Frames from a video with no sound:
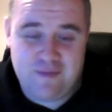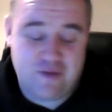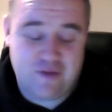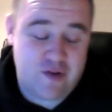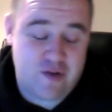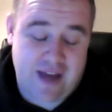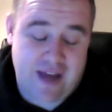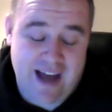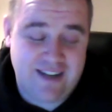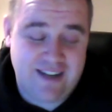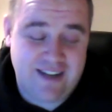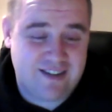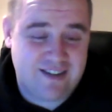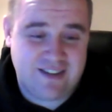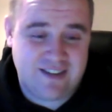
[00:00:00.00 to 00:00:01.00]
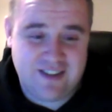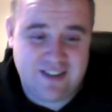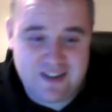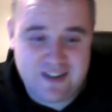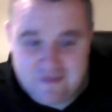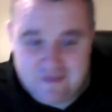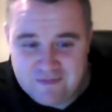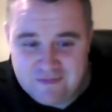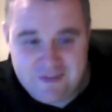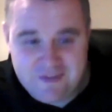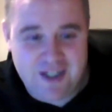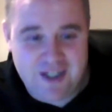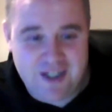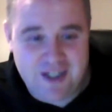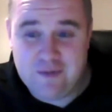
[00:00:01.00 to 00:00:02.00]
through the gates.
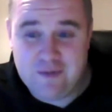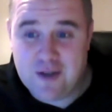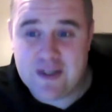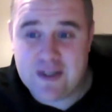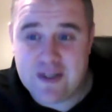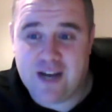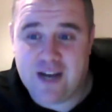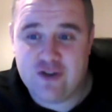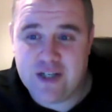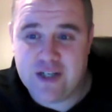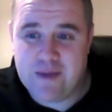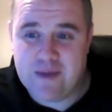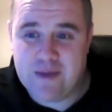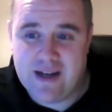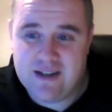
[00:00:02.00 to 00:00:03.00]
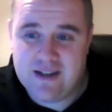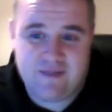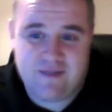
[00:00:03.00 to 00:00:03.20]
You know, no secondary spend.